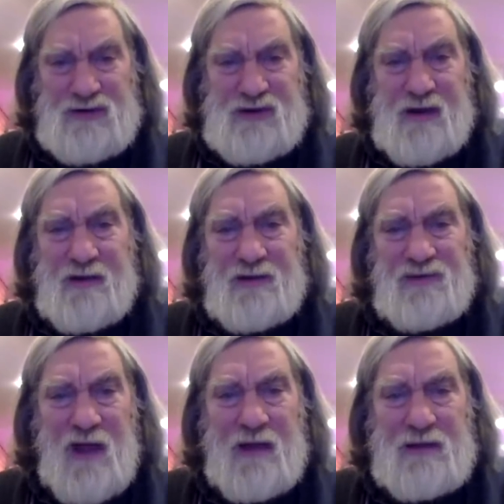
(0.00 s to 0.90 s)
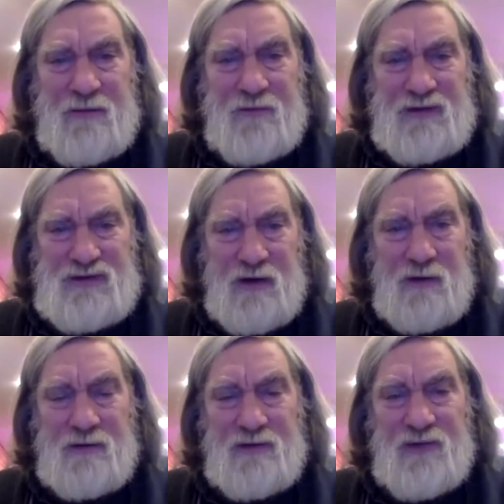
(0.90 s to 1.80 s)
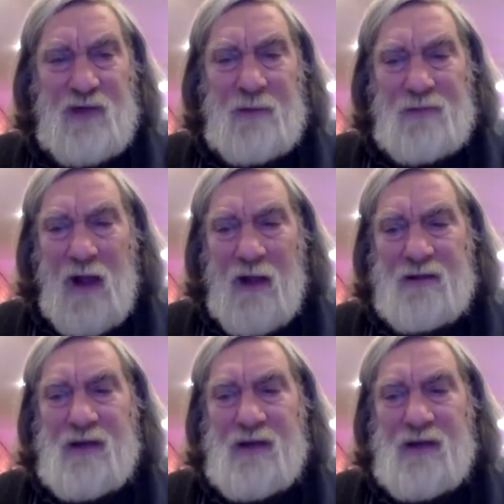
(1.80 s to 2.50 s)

published it in scientific journals,